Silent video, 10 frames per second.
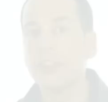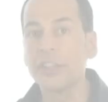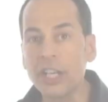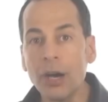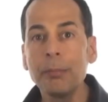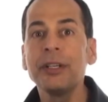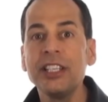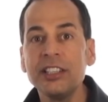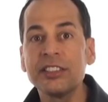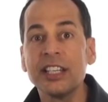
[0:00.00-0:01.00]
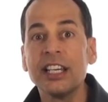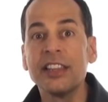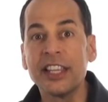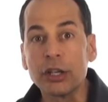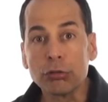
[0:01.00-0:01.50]
The companies
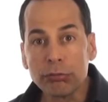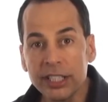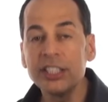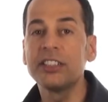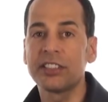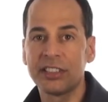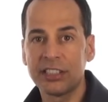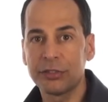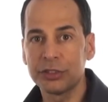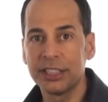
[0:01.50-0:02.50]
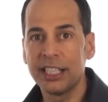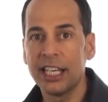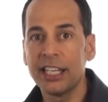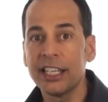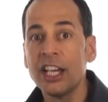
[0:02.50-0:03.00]
that are really successful
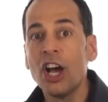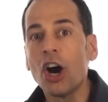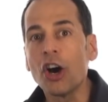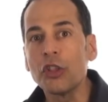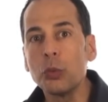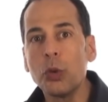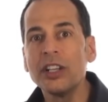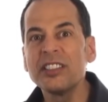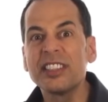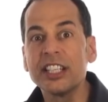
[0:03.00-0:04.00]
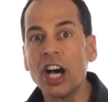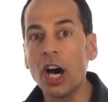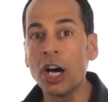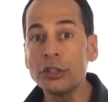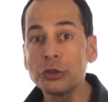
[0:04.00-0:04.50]
today are the ones that
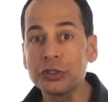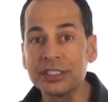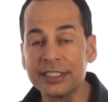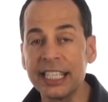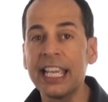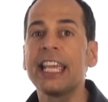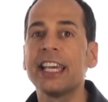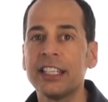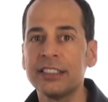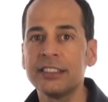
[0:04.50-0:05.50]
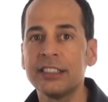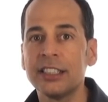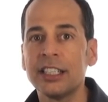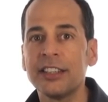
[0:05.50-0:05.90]
understand